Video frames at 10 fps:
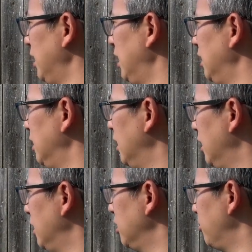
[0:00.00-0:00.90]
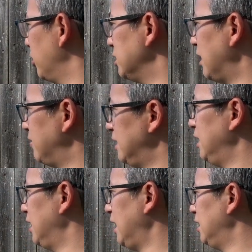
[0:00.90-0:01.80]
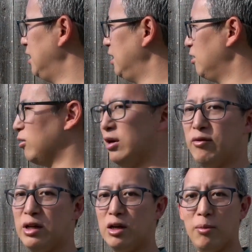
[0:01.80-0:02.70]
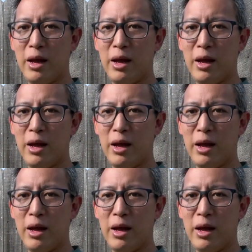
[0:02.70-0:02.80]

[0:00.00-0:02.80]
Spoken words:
and the birds I've seen land here or even in our